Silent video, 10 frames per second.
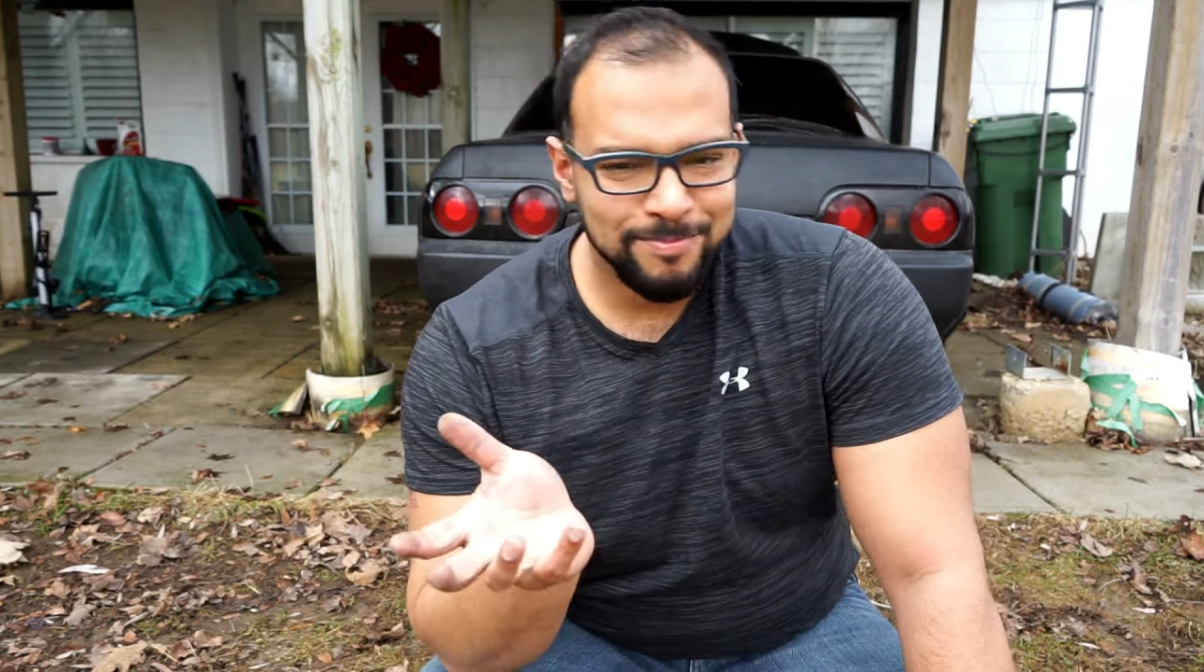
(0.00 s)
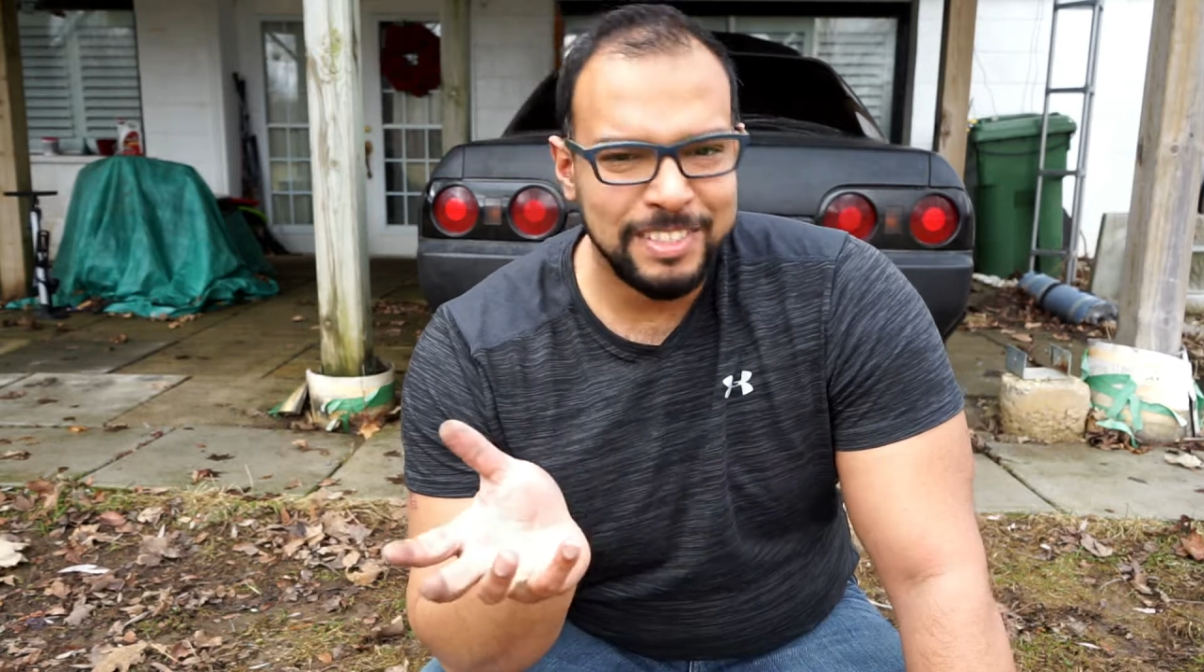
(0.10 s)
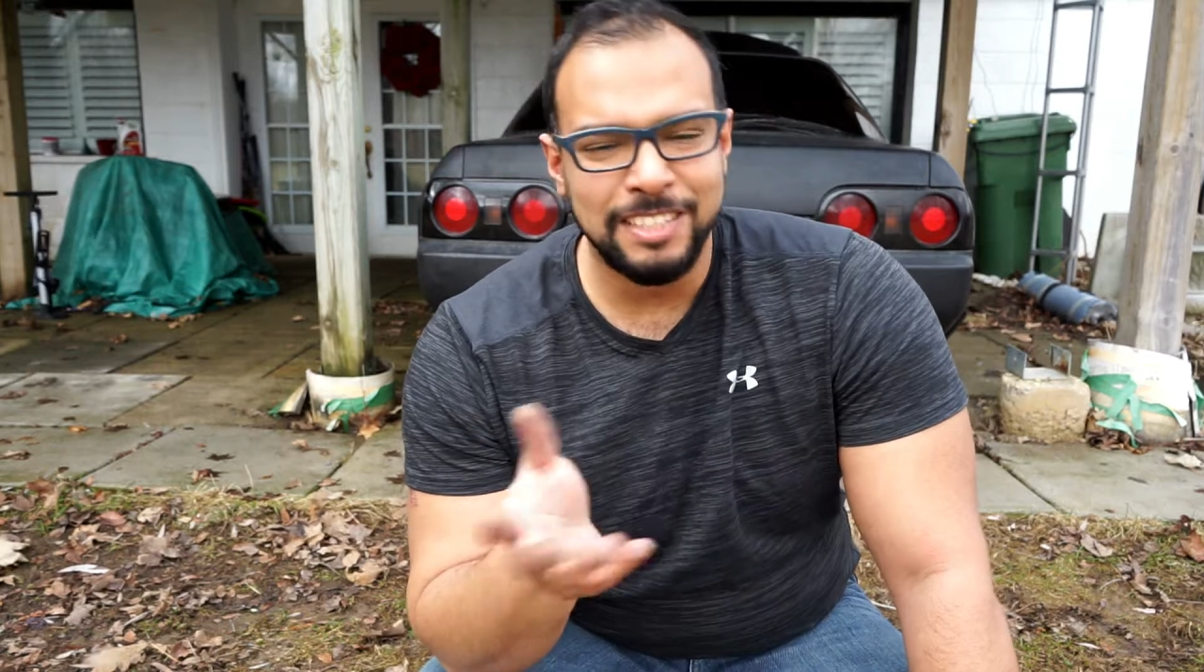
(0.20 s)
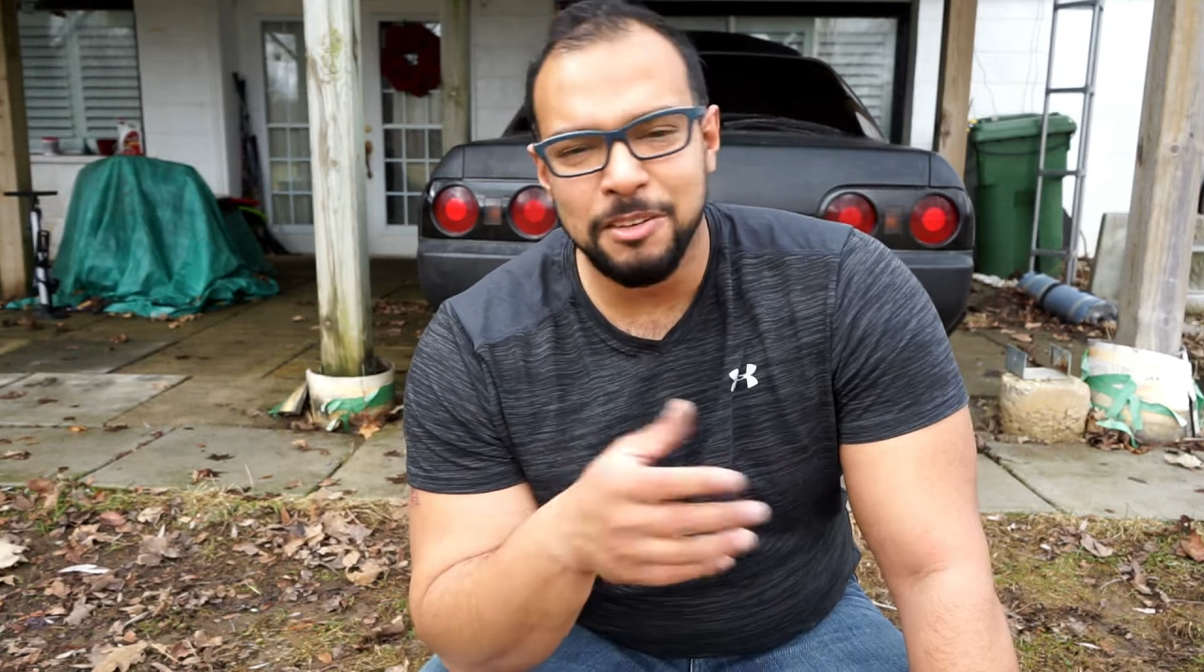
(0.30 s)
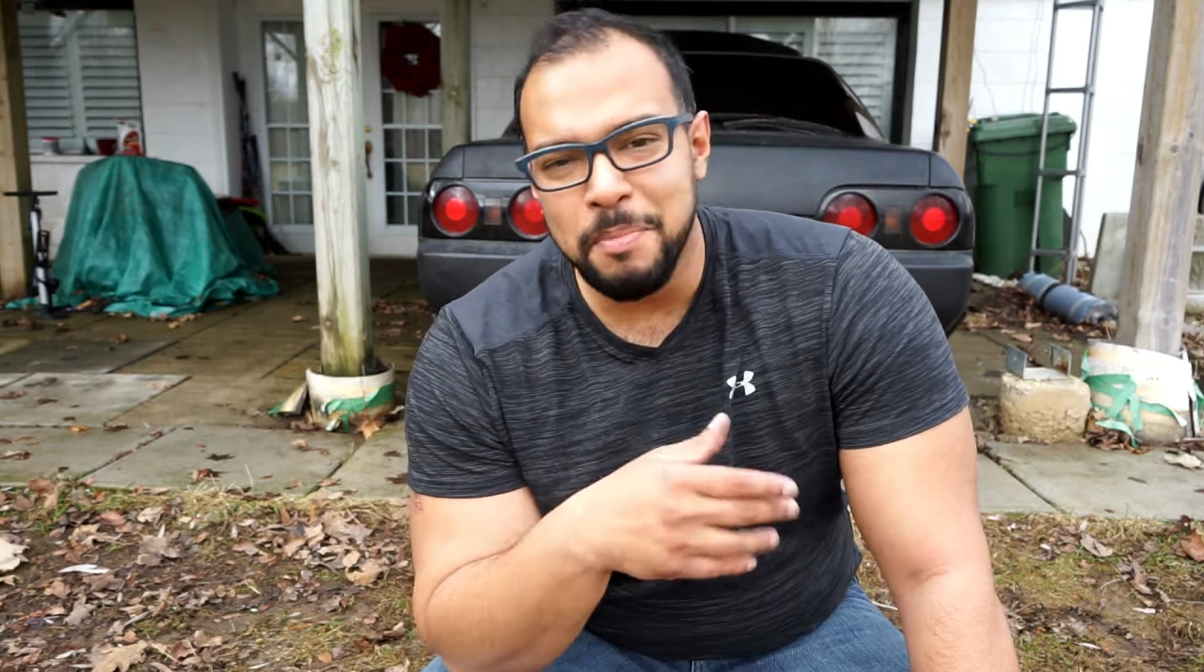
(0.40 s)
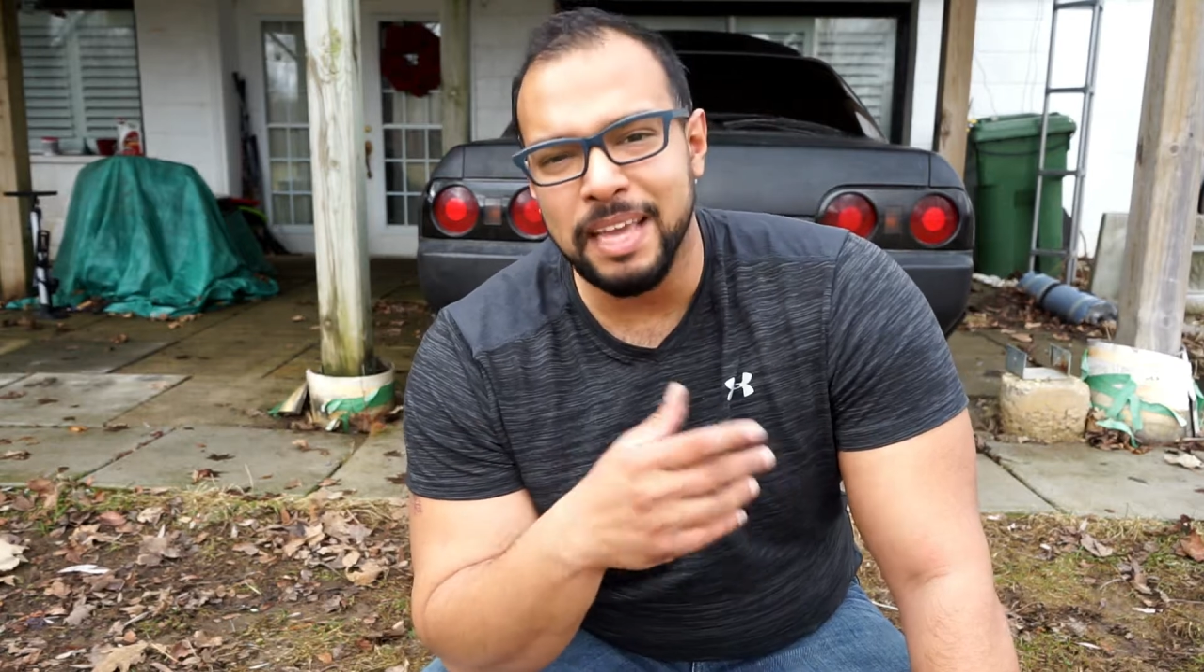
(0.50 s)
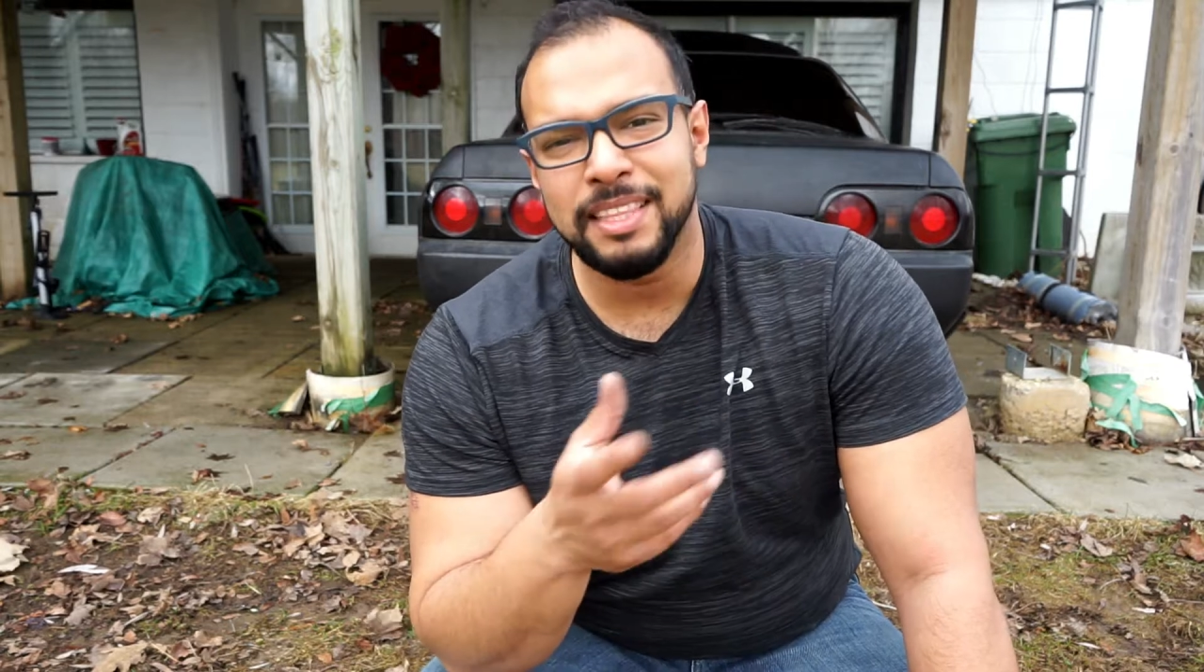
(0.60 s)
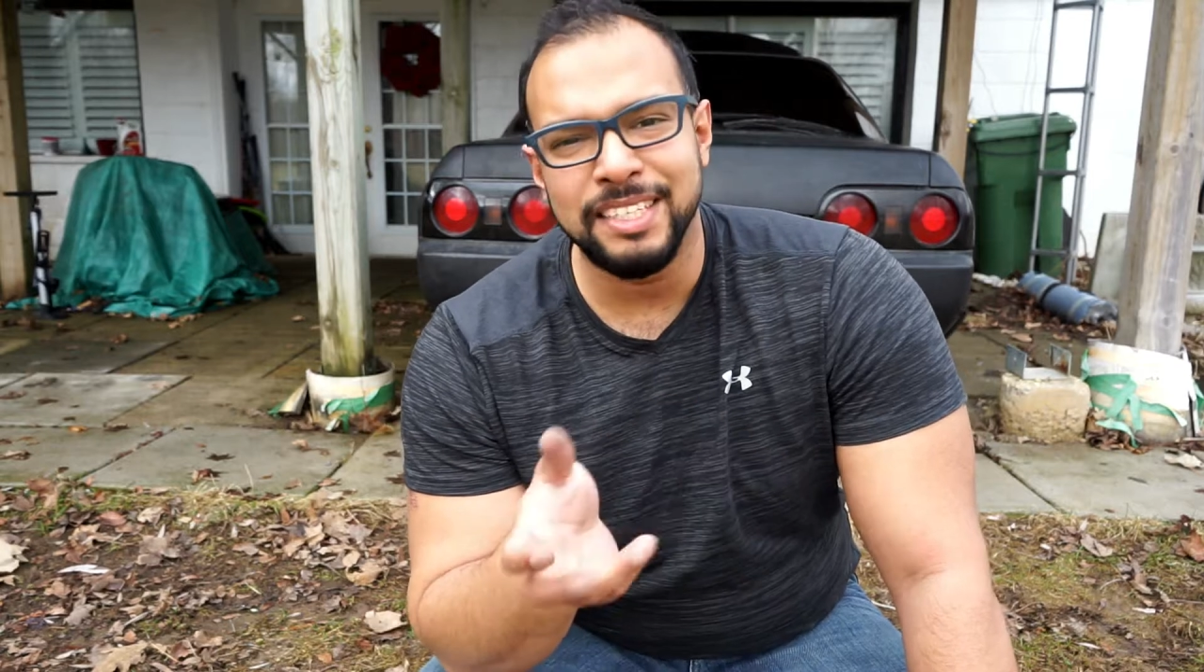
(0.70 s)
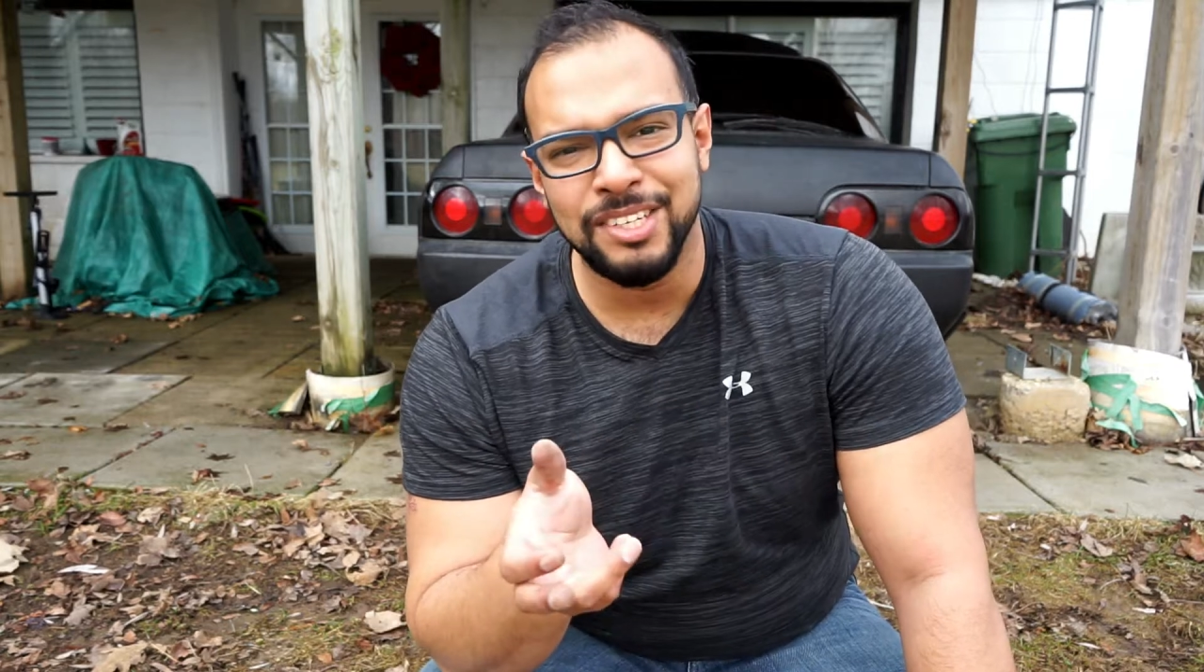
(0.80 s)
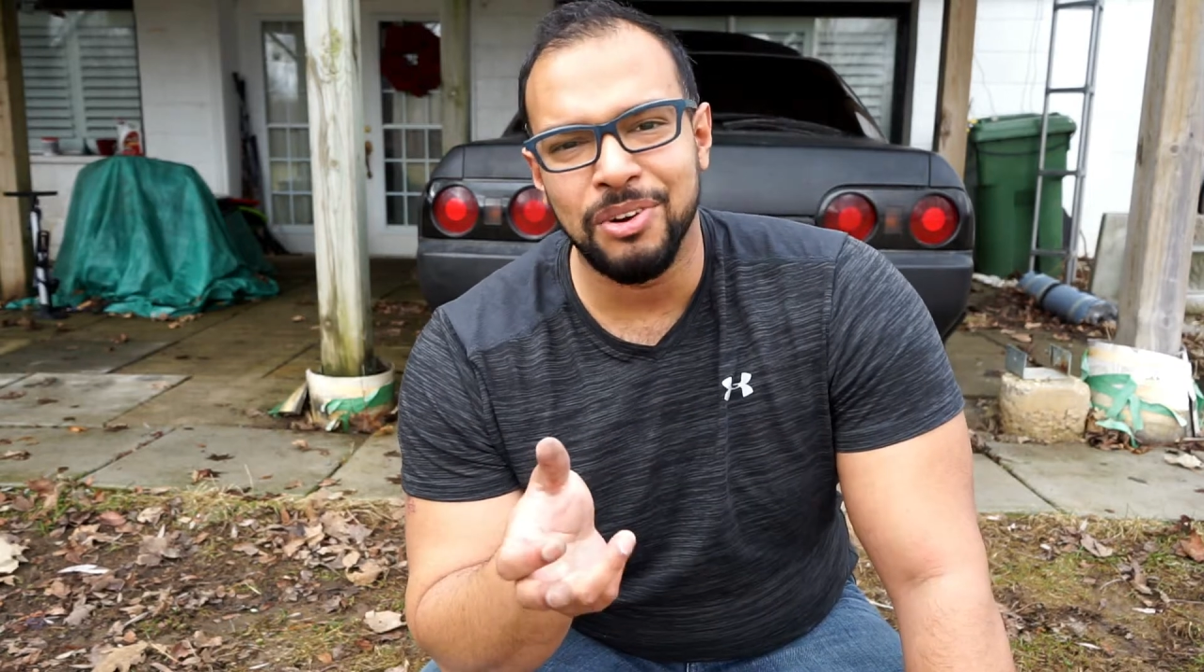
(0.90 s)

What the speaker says: doesn't make the engine